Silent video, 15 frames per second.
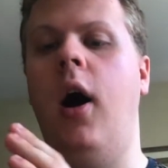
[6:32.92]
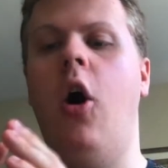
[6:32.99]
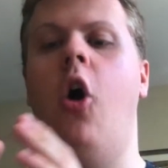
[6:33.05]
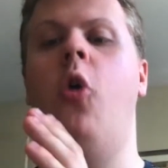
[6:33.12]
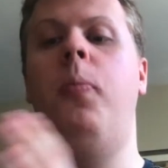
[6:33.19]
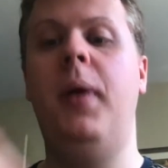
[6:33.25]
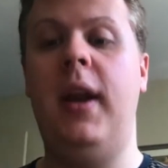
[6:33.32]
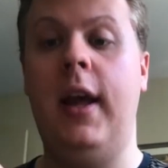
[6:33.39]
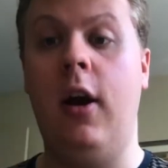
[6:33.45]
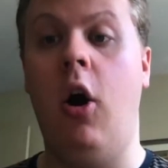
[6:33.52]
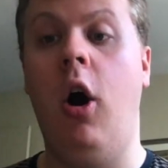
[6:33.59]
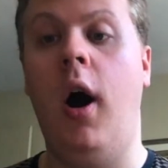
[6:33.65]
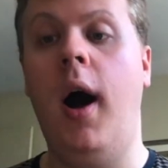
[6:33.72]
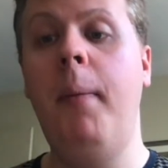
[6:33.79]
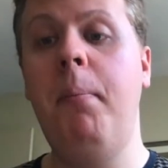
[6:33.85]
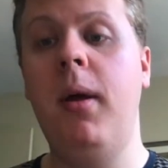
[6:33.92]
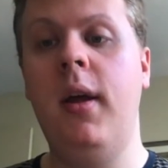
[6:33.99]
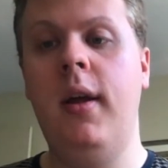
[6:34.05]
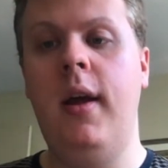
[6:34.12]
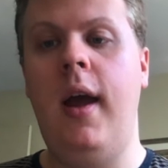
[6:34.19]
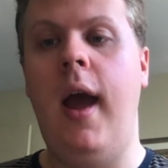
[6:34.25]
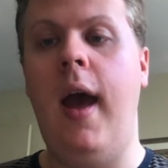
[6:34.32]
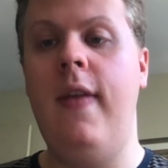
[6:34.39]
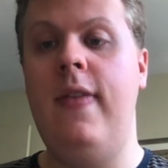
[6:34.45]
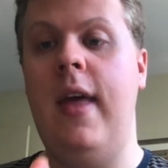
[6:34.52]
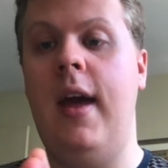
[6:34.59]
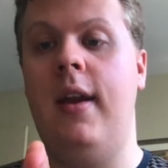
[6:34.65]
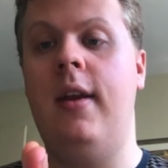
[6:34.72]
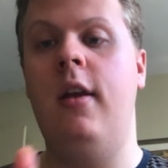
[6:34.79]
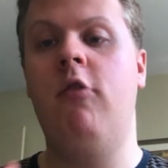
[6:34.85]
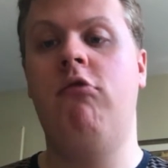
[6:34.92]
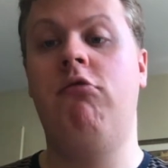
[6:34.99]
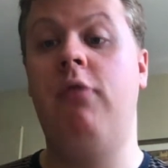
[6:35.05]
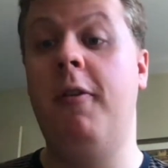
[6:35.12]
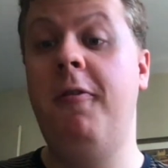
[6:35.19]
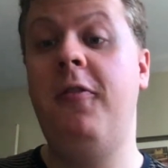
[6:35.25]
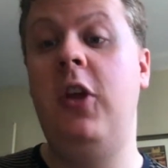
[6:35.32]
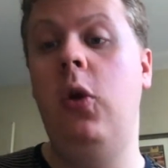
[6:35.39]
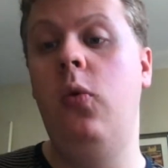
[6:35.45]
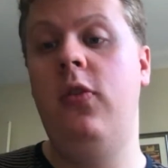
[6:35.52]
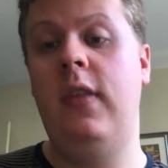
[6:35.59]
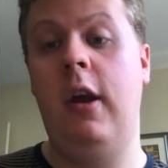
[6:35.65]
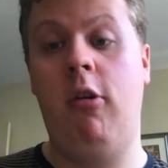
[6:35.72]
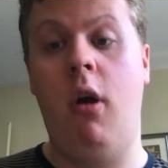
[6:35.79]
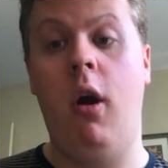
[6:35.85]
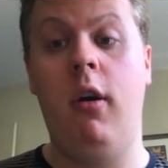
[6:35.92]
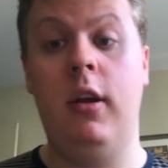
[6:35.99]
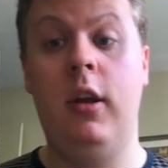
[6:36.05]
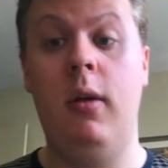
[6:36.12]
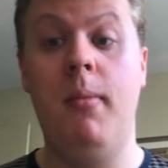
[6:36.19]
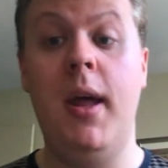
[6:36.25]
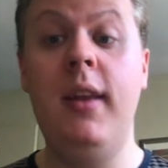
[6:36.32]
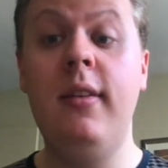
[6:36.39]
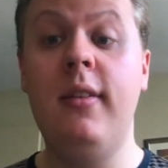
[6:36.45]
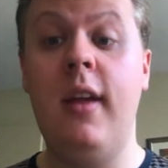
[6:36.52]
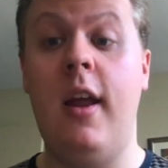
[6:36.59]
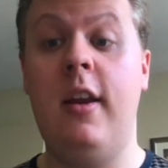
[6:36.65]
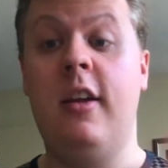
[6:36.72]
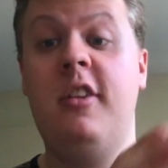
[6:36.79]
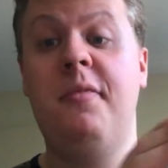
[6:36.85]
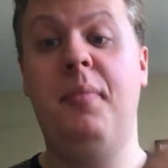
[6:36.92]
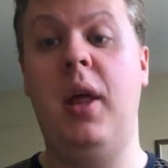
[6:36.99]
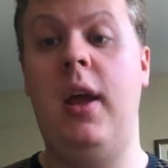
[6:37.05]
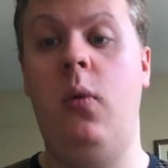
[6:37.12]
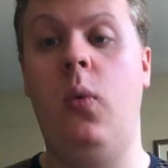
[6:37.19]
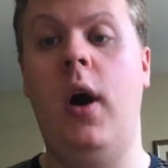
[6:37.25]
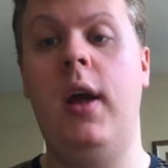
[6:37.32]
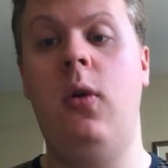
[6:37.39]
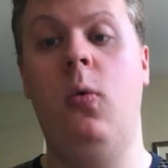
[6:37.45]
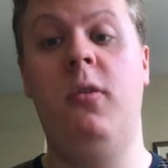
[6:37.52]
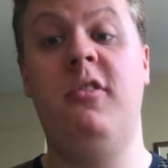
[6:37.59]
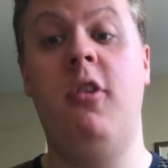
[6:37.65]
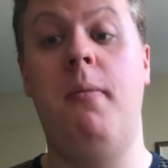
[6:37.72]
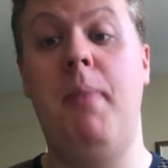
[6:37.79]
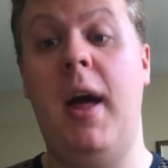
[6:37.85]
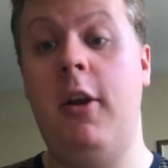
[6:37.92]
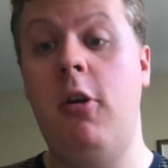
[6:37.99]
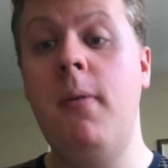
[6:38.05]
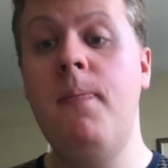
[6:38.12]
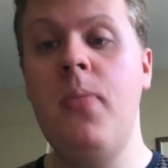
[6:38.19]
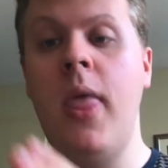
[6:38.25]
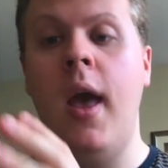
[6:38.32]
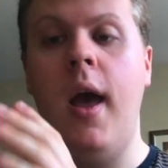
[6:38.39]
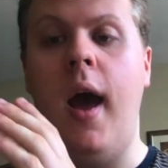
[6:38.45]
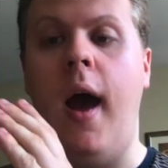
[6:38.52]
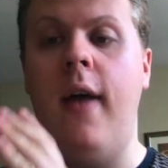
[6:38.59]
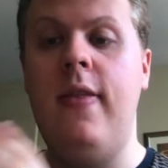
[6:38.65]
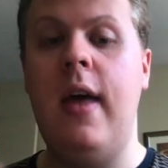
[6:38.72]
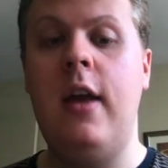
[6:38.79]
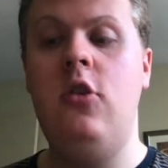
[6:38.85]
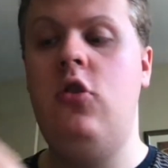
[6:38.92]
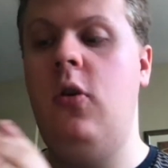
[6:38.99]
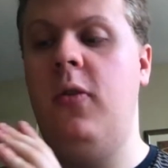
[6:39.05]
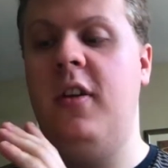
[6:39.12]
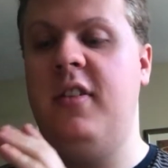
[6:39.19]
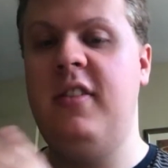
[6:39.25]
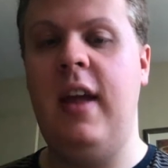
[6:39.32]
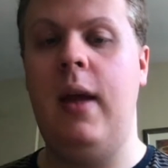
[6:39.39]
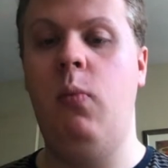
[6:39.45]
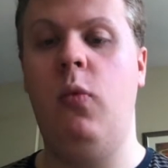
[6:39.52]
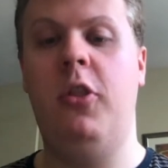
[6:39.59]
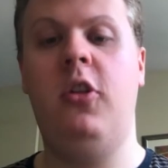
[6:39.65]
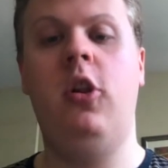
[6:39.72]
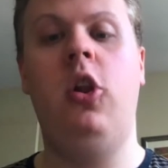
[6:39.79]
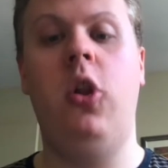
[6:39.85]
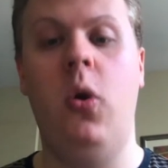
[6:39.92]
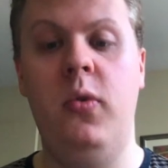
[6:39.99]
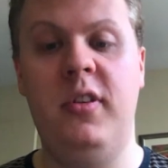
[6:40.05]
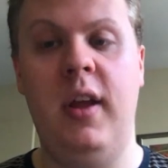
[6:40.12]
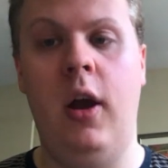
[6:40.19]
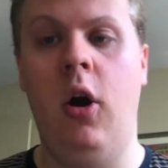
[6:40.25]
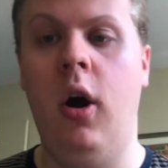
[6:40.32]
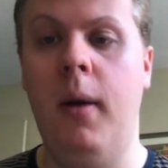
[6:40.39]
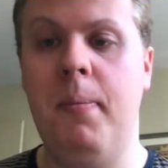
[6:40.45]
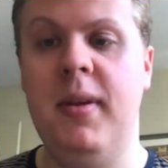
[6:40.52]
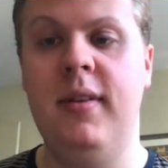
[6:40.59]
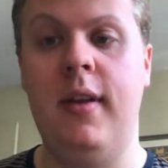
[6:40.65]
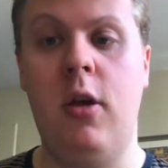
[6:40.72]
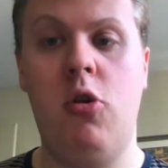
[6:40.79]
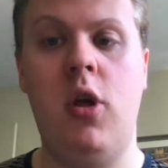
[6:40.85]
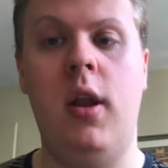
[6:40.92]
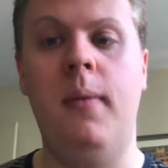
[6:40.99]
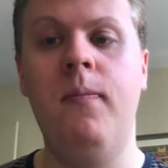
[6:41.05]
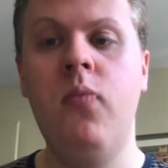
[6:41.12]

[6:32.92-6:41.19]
opening op, and then refute their arguments and explain why yours are better, and then do the same with closing opposition.